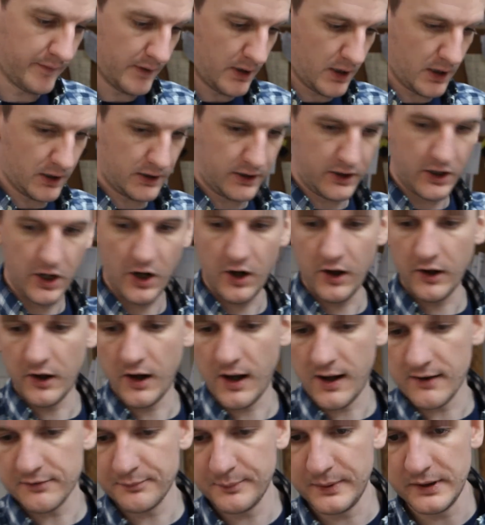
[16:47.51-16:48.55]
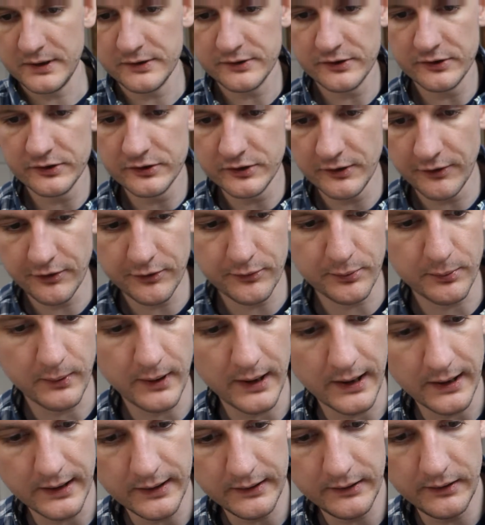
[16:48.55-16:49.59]
the cut off pieces of
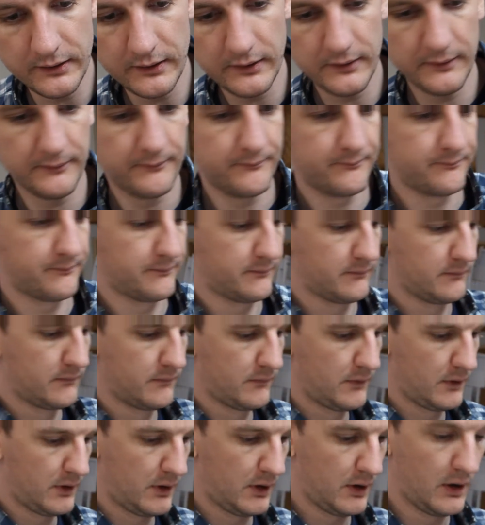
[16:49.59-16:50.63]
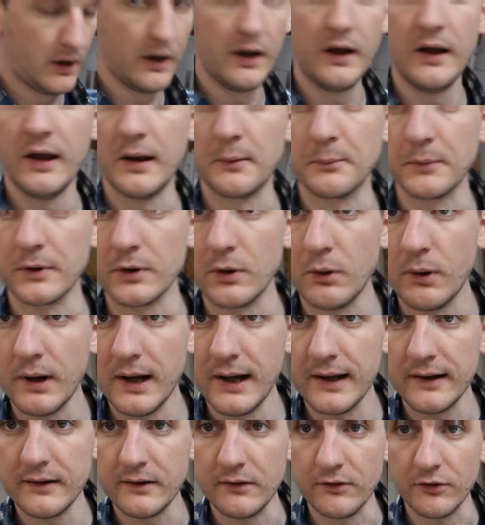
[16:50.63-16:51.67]
thread. I'm gonna go
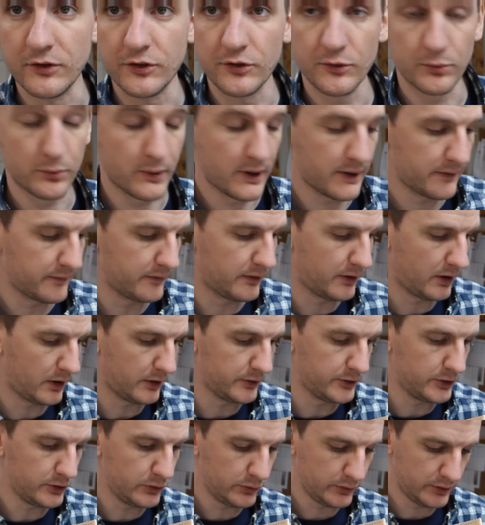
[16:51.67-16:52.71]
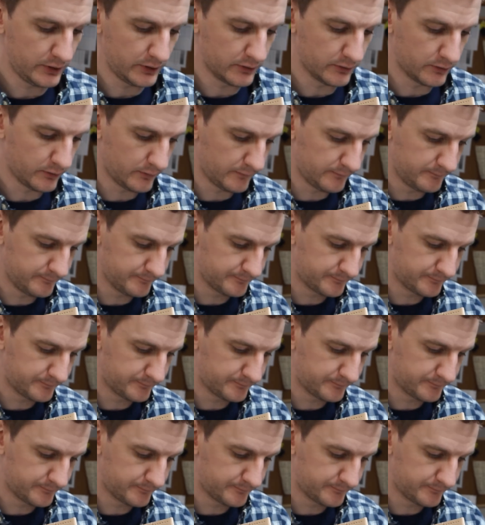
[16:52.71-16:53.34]
ahead and thread a new needle.